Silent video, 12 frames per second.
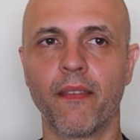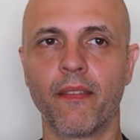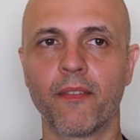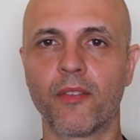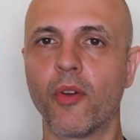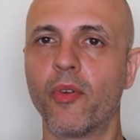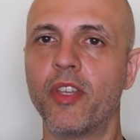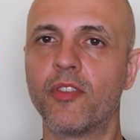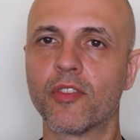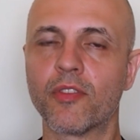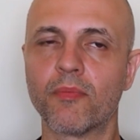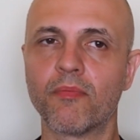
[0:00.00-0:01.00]
So he
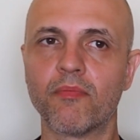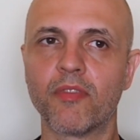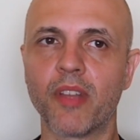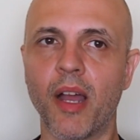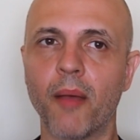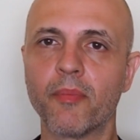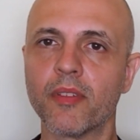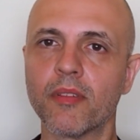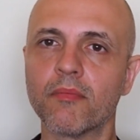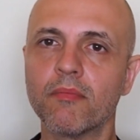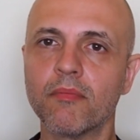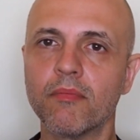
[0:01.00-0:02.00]
just stops and
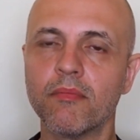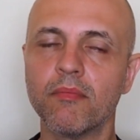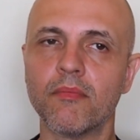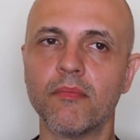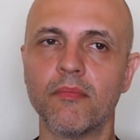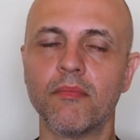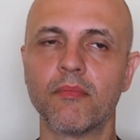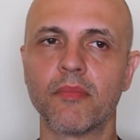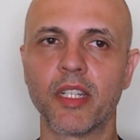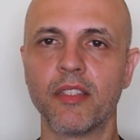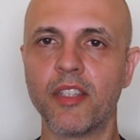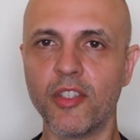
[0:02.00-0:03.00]

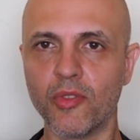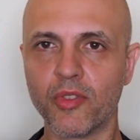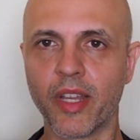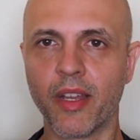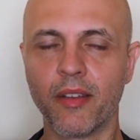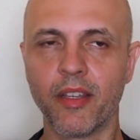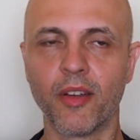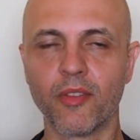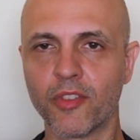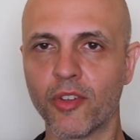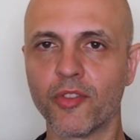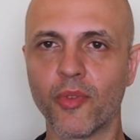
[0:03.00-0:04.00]
continues down,
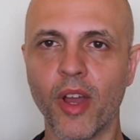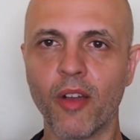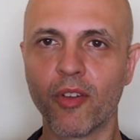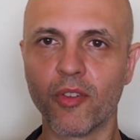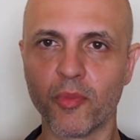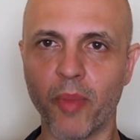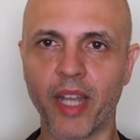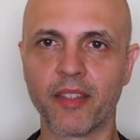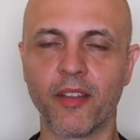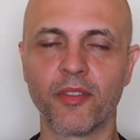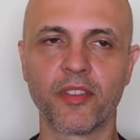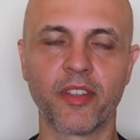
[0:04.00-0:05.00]
turns around, goes back
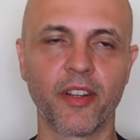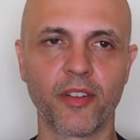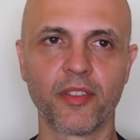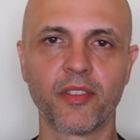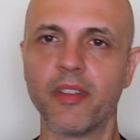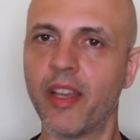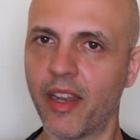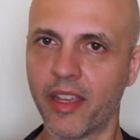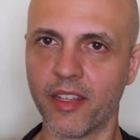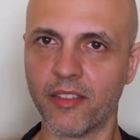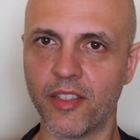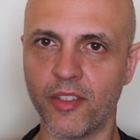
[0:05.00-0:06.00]
down the stairs, and I
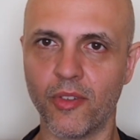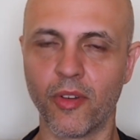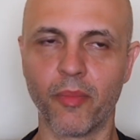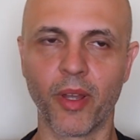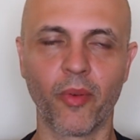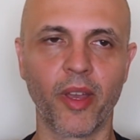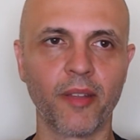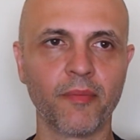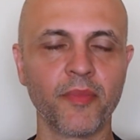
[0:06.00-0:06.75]
continue on my way.